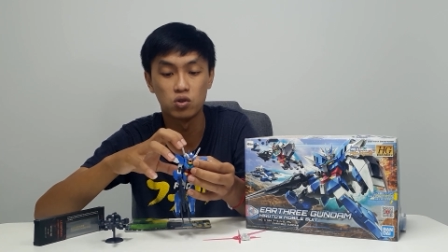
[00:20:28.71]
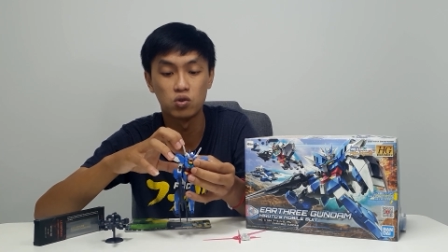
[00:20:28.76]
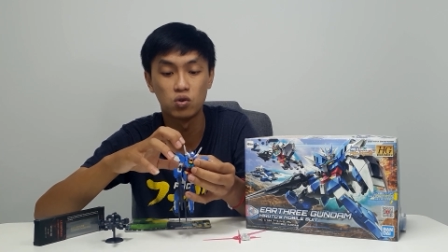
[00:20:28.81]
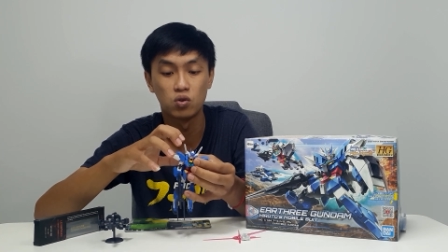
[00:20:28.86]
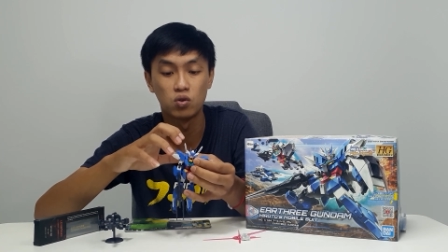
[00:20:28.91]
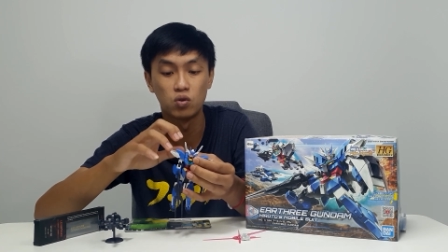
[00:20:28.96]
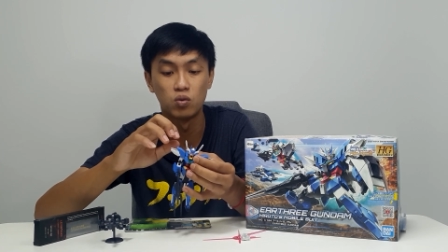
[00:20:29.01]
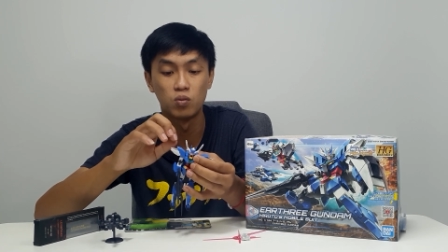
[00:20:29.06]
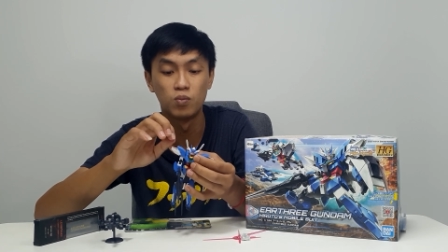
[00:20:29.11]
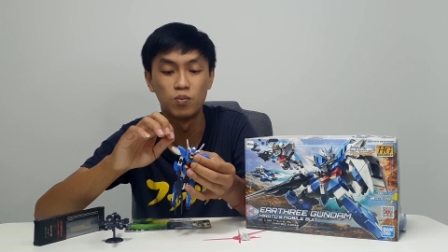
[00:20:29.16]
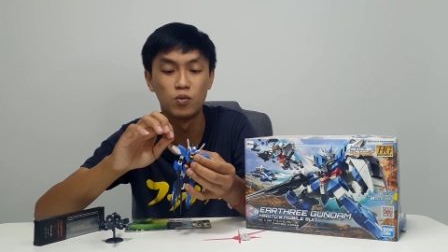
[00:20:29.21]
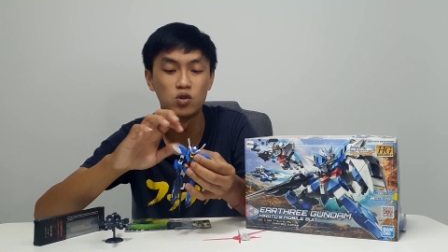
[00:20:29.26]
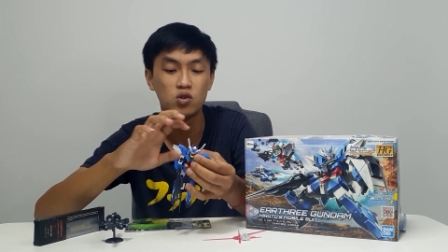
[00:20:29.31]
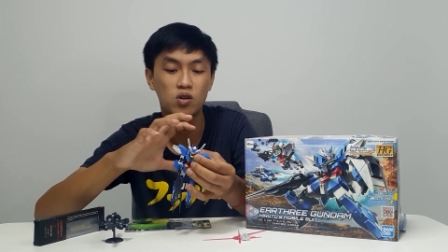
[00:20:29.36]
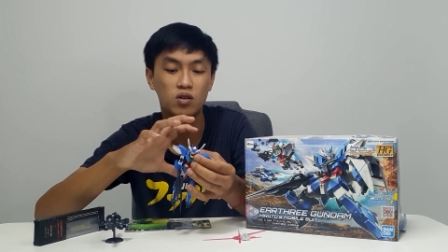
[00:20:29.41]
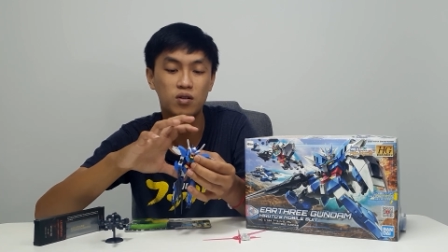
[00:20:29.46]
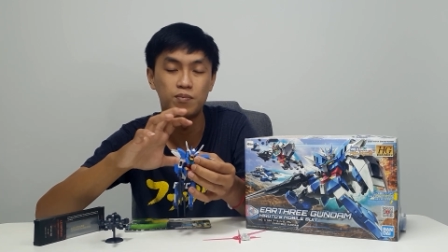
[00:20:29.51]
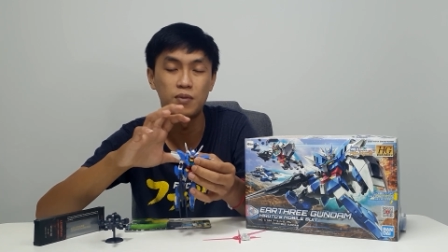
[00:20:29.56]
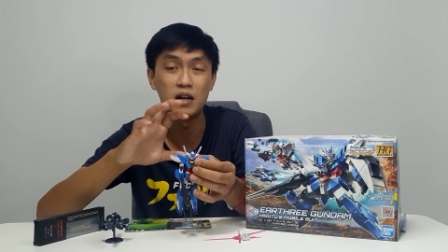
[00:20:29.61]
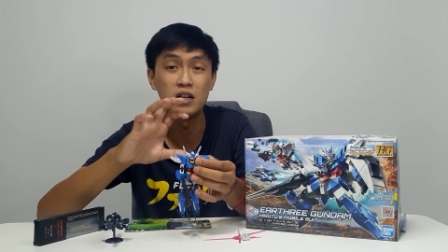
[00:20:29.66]
so most
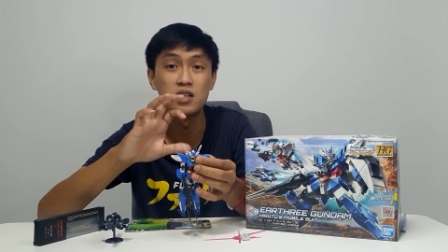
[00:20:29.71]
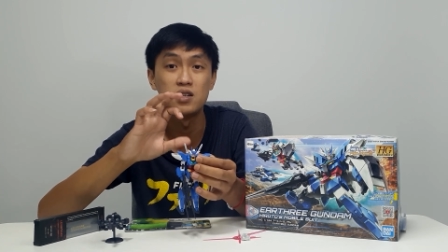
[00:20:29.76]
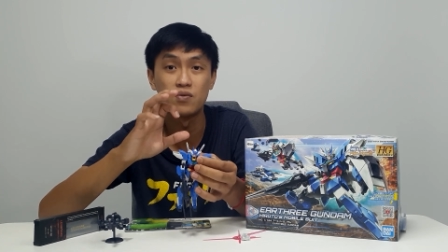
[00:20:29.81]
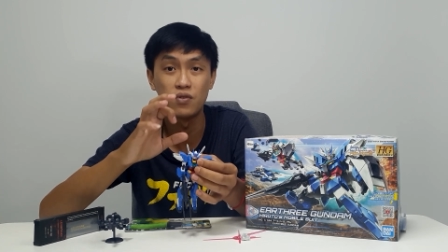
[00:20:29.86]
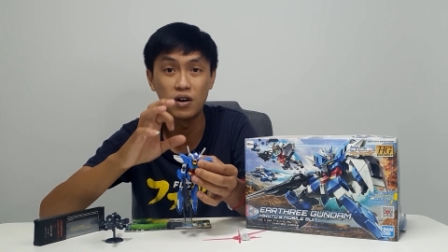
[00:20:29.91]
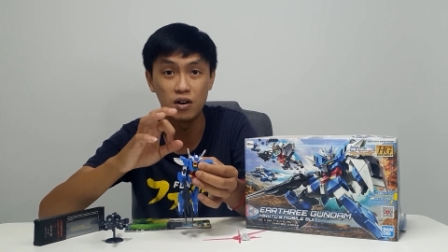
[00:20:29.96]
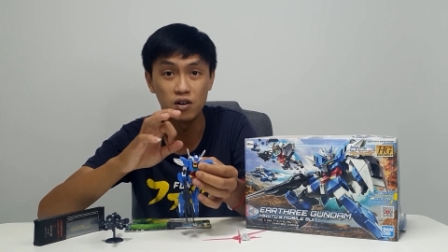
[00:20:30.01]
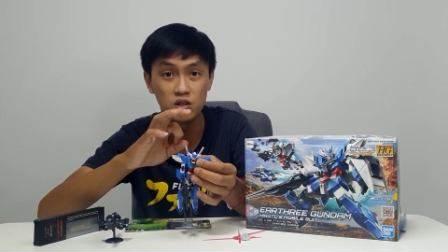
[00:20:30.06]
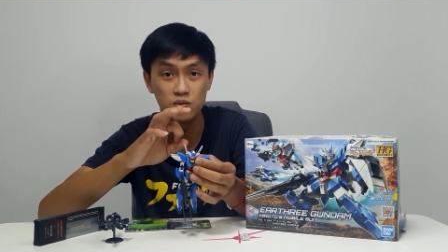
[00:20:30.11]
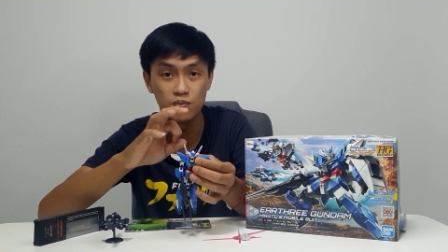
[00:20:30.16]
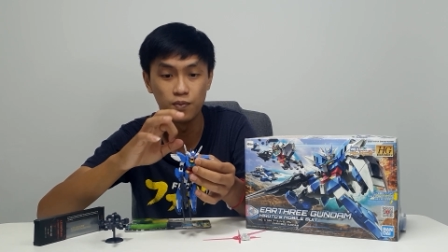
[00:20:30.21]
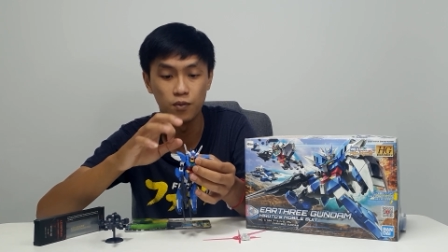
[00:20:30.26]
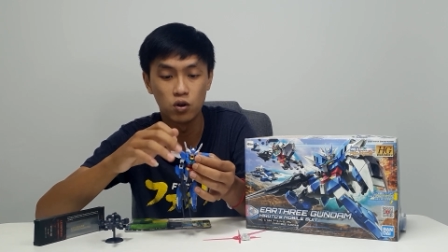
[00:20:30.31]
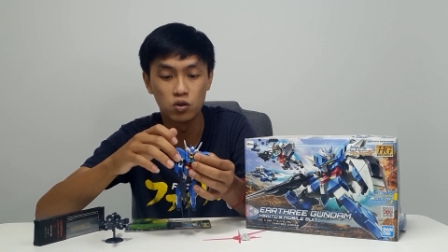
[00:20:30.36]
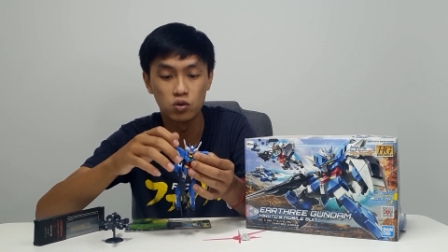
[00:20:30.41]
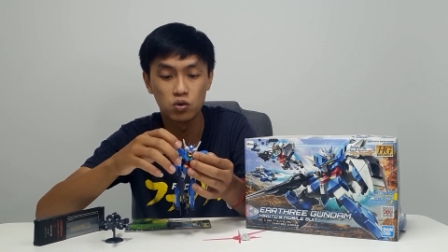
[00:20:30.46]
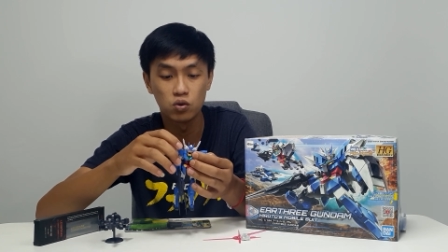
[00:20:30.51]
of the part is very small,